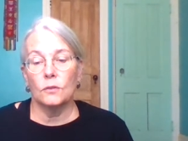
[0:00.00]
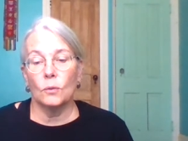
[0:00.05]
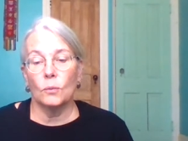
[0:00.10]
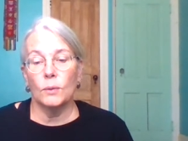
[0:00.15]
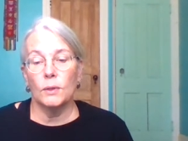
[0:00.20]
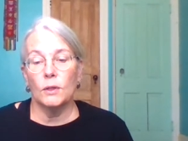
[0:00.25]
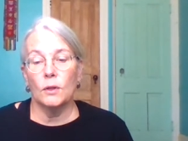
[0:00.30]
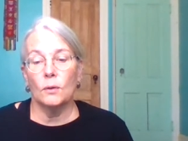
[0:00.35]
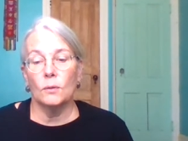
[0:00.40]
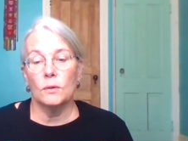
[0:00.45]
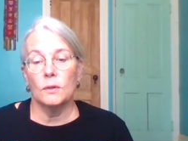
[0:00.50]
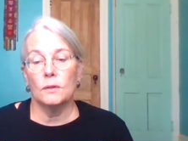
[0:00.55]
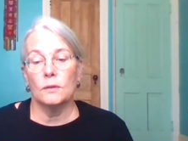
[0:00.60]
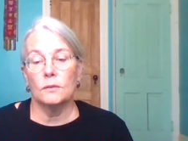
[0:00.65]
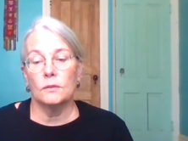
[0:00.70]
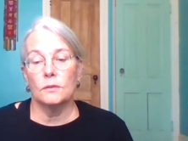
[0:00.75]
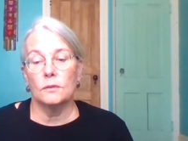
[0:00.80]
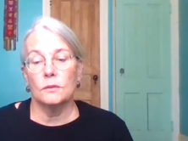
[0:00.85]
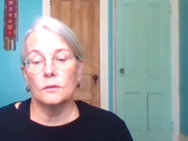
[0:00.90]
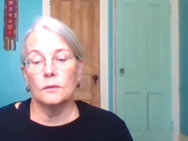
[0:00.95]
So we know
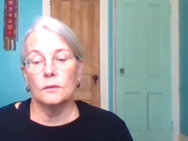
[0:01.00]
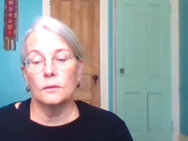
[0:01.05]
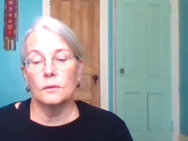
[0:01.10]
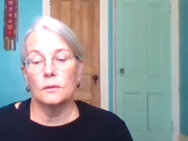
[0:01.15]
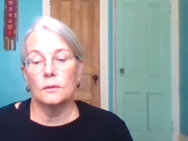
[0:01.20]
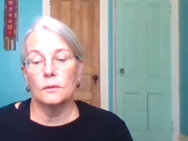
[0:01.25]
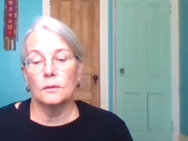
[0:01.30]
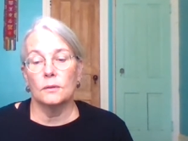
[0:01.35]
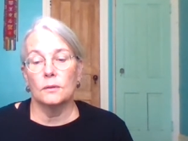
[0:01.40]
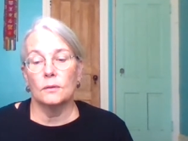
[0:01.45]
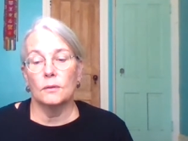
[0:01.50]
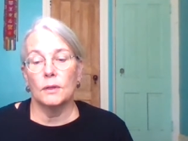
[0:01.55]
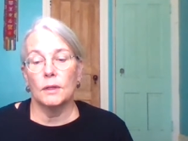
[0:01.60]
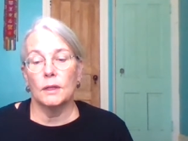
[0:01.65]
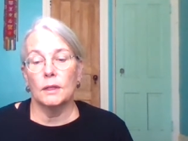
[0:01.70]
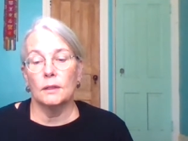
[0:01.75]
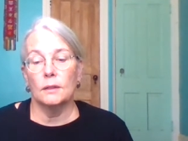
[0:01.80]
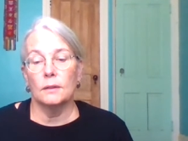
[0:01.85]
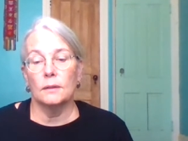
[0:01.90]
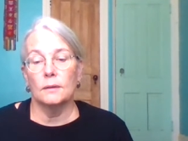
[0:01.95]
this,
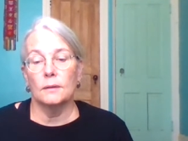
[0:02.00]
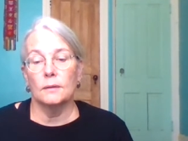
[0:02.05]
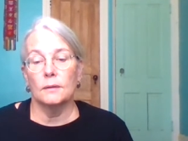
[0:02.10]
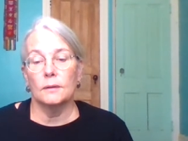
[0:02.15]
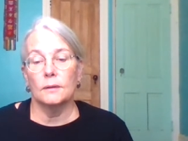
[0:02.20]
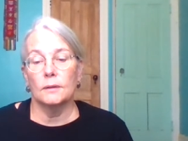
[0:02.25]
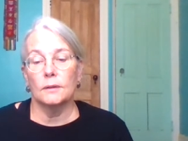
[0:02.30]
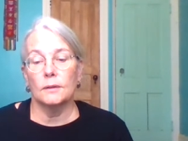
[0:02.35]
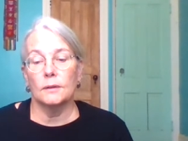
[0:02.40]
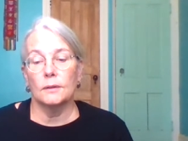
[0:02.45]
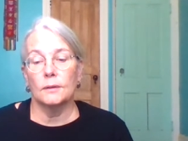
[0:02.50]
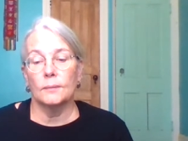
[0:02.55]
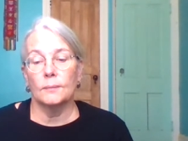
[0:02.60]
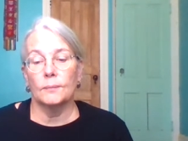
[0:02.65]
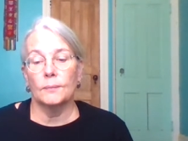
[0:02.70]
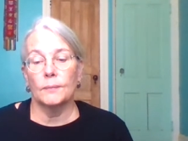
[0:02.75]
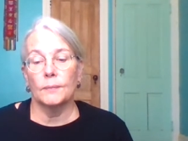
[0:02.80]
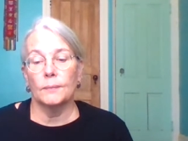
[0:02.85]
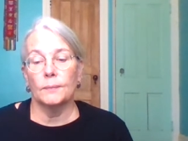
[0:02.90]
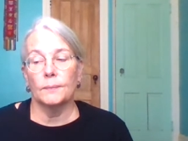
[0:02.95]
right?
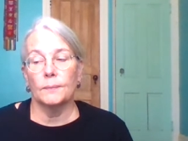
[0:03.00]
Um,